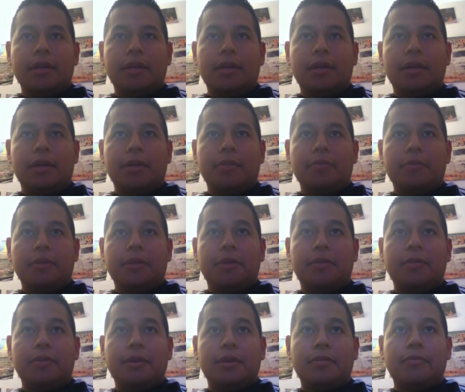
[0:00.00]
Um,
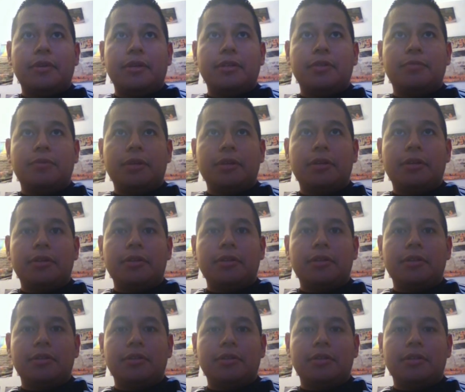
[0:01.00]
he he raced pretty good
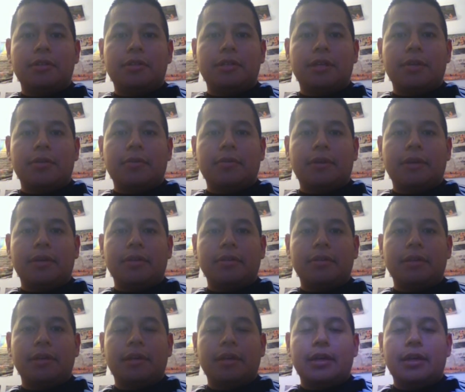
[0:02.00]
this this time around,